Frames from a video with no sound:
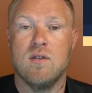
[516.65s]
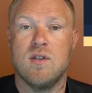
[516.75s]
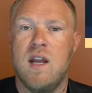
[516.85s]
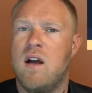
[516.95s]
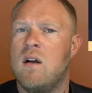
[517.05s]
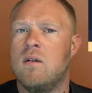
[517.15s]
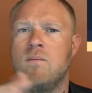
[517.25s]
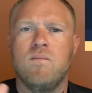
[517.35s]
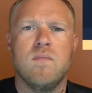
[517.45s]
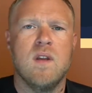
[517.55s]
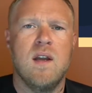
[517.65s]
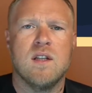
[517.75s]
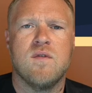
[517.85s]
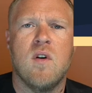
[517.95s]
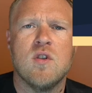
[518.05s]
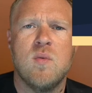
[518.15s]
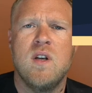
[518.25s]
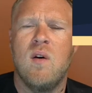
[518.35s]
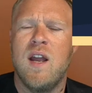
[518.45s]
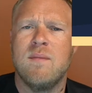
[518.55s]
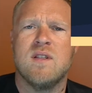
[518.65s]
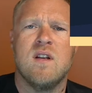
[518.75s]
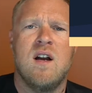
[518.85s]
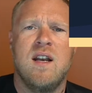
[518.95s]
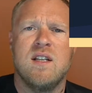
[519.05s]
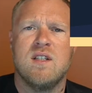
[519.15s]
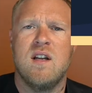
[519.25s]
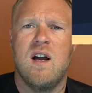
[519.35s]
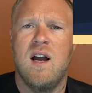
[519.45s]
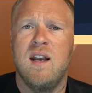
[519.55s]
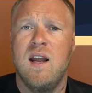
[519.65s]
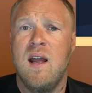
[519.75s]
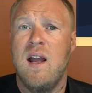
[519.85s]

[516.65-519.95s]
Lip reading: Now, as far as we know, Amazon has not